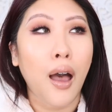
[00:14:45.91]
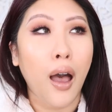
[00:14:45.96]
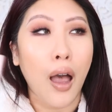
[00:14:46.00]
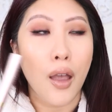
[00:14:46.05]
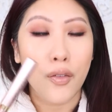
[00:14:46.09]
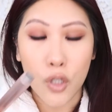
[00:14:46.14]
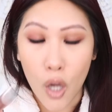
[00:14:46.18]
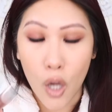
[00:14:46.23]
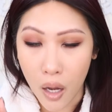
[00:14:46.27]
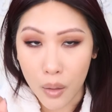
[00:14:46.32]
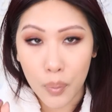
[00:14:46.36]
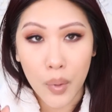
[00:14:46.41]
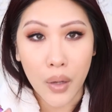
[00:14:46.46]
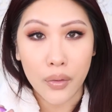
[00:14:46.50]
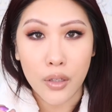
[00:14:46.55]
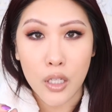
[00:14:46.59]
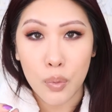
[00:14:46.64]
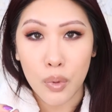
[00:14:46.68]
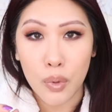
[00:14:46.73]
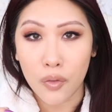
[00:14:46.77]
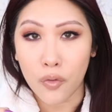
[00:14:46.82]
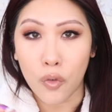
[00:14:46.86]
I've talked about
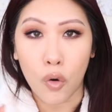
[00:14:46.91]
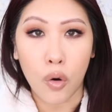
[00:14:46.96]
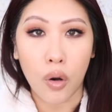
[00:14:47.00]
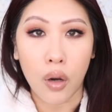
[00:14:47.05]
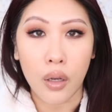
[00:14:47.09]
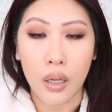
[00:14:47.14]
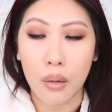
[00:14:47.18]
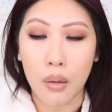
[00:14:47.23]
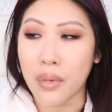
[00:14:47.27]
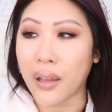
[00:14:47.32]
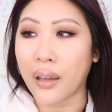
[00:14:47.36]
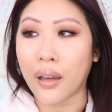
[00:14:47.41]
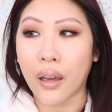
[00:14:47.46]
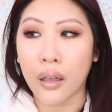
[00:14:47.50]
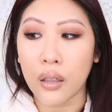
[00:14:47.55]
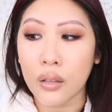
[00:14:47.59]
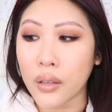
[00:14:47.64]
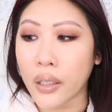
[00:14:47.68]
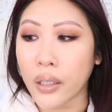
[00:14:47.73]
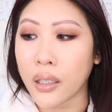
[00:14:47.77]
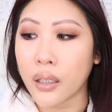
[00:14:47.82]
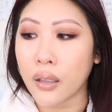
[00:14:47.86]
this before and I'm like, I
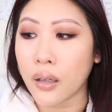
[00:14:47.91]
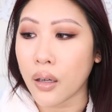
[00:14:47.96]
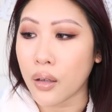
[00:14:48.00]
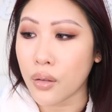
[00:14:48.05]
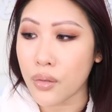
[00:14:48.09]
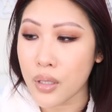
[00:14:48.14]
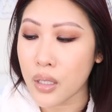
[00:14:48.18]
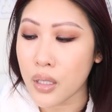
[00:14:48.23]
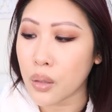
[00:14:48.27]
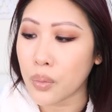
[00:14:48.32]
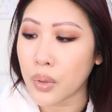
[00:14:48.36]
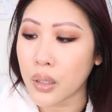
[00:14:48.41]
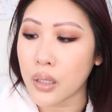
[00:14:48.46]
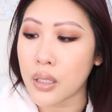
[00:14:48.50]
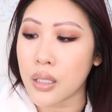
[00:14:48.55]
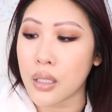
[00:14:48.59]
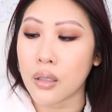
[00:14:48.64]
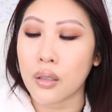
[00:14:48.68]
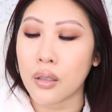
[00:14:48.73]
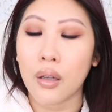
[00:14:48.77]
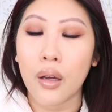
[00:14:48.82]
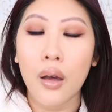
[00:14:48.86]
don't like it. I don't see the big
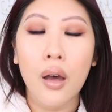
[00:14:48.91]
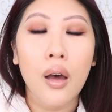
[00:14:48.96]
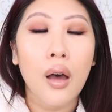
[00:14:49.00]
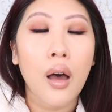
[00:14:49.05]
deal.